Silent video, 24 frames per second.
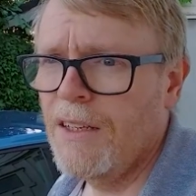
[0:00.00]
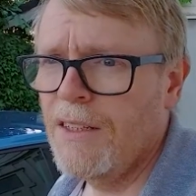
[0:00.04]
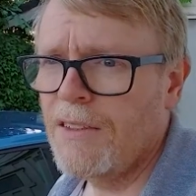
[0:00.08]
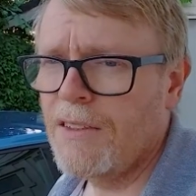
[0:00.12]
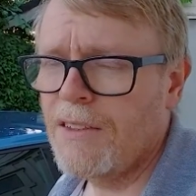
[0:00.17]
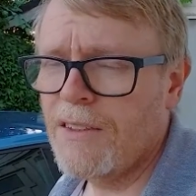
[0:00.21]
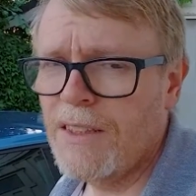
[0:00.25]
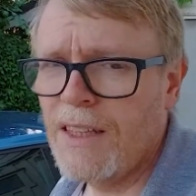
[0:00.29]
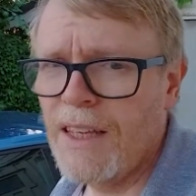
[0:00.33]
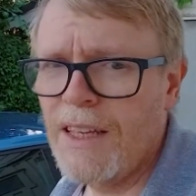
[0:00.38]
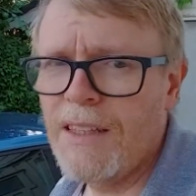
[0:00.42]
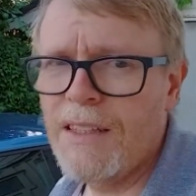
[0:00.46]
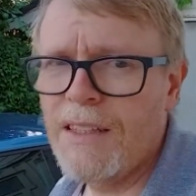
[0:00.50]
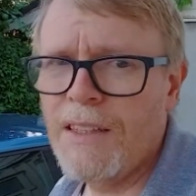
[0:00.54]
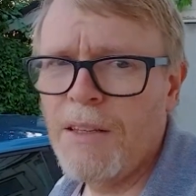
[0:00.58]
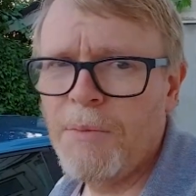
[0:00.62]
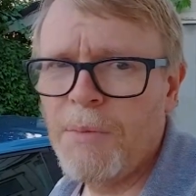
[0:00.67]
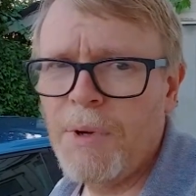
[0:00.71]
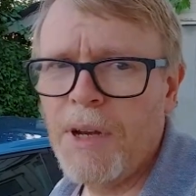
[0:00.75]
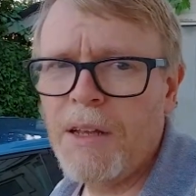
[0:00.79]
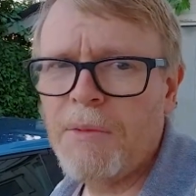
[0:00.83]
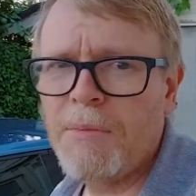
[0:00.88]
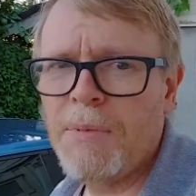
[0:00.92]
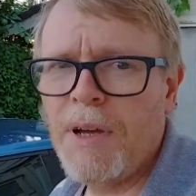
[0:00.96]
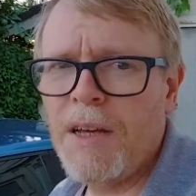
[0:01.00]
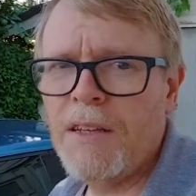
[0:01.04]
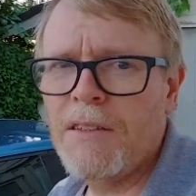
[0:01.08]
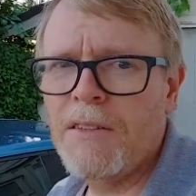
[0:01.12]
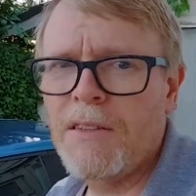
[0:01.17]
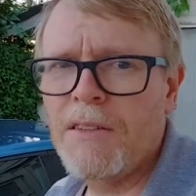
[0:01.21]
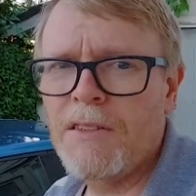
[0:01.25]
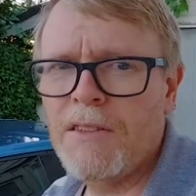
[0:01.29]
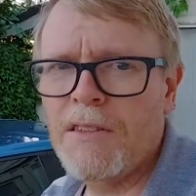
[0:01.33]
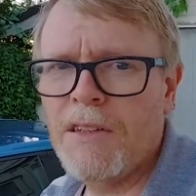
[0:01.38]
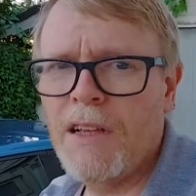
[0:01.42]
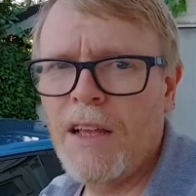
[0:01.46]
So then the brake pad
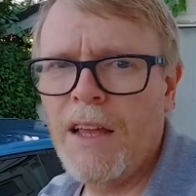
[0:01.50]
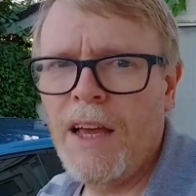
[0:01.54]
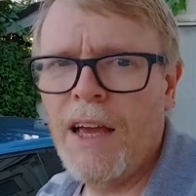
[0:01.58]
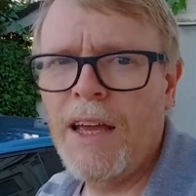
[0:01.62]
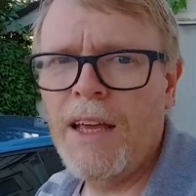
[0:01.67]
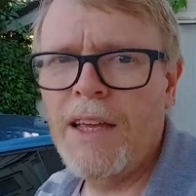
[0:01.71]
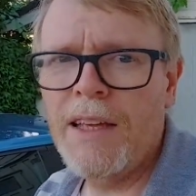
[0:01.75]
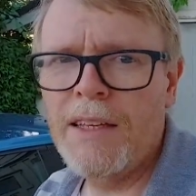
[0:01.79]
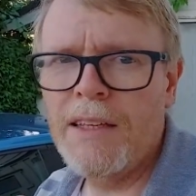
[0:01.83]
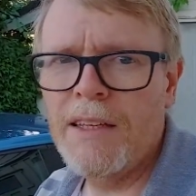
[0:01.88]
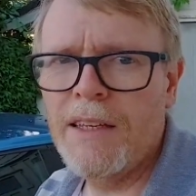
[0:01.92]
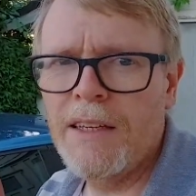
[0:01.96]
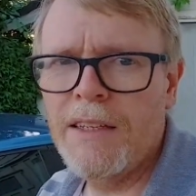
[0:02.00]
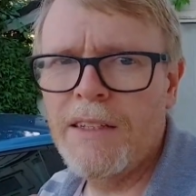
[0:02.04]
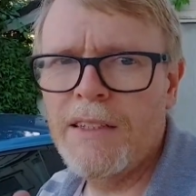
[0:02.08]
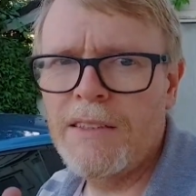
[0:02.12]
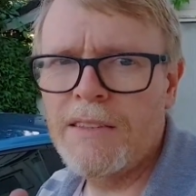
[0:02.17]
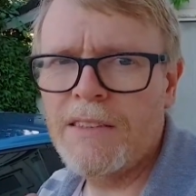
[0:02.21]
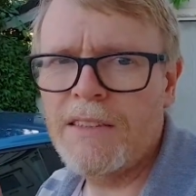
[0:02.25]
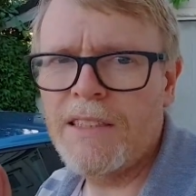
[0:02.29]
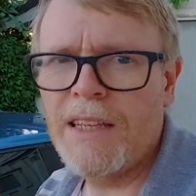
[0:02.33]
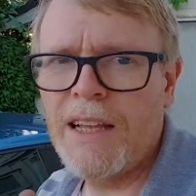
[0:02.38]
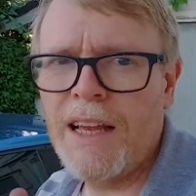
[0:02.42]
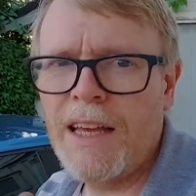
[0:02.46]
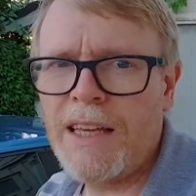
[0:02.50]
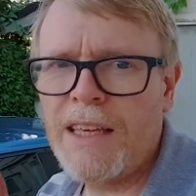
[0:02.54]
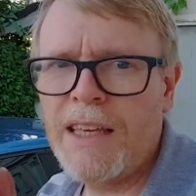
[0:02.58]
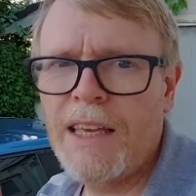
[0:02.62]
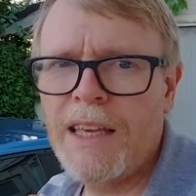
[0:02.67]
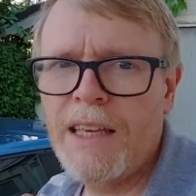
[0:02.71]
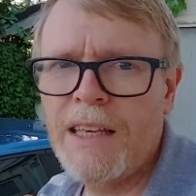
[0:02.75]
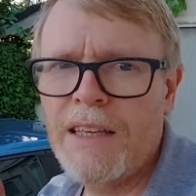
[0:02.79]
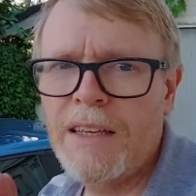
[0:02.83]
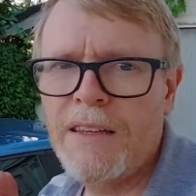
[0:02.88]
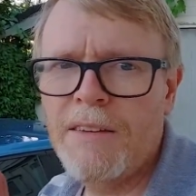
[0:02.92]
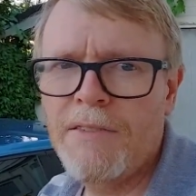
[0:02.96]
just lying
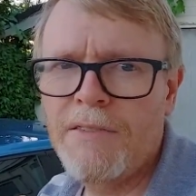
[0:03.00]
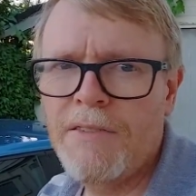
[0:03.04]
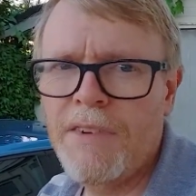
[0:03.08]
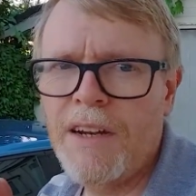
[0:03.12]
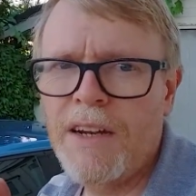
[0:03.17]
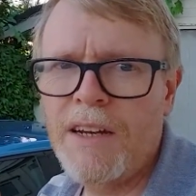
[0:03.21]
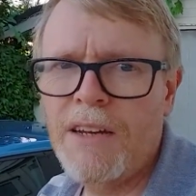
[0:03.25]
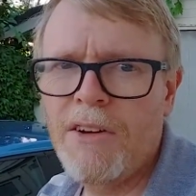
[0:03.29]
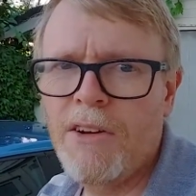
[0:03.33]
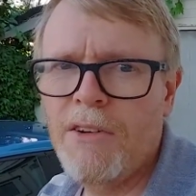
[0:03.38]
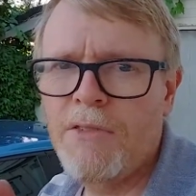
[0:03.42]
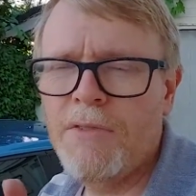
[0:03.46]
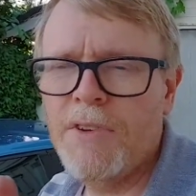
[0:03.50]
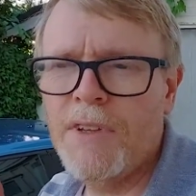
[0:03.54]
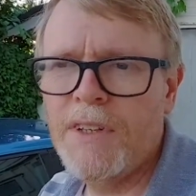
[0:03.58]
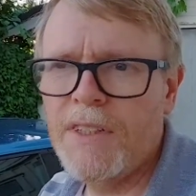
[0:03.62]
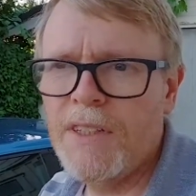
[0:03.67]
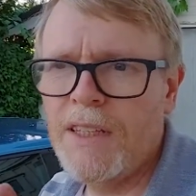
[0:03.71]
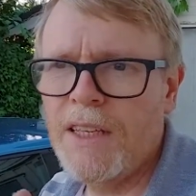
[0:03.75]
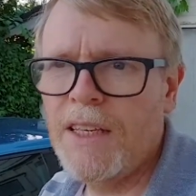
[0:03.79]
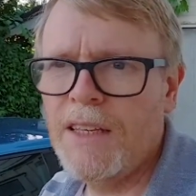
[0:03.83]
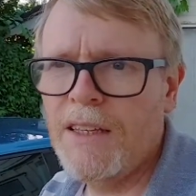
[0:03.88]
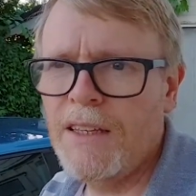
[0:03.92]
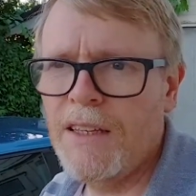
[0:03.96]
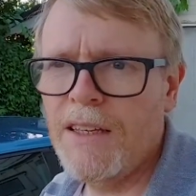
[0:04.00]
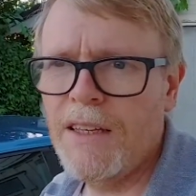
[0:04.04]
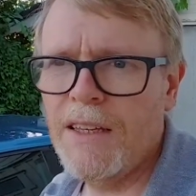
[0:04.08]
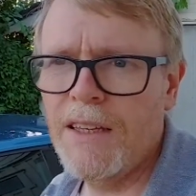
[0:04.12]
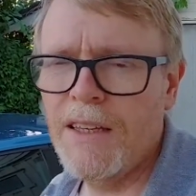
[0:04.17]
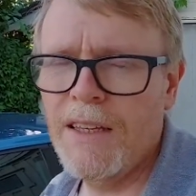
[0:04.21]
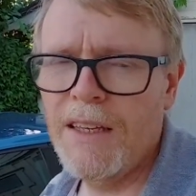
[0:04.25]
slacking very often in.